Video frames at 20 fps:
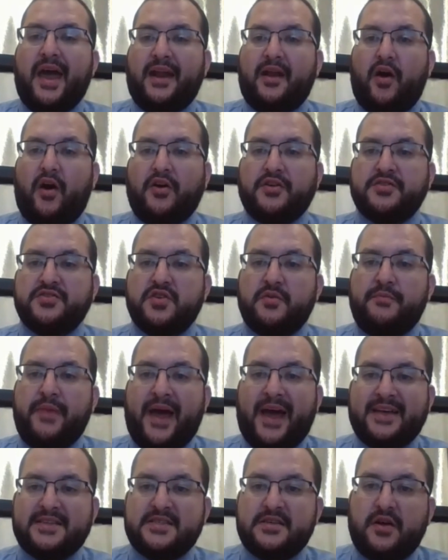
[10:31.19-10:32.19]
and also
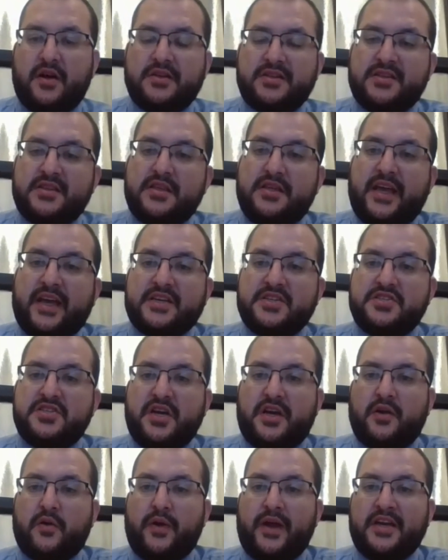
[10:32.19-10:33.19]
pass it on to the next
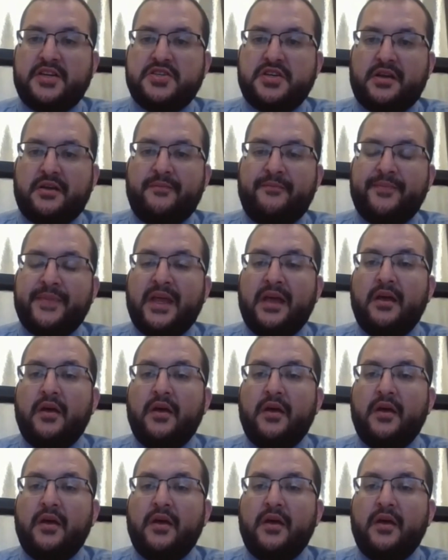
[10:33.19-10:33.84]
generation.